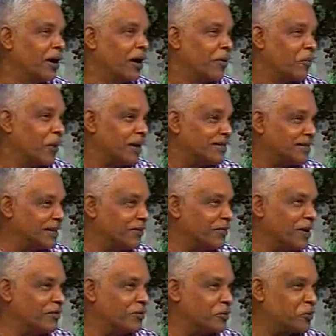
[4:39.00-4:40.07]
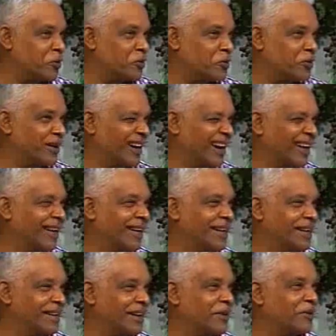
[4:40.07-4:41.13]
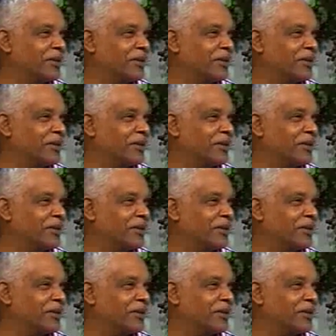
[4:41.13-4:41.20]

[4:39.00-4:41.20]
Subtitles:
once in a while, I would go to a record and try to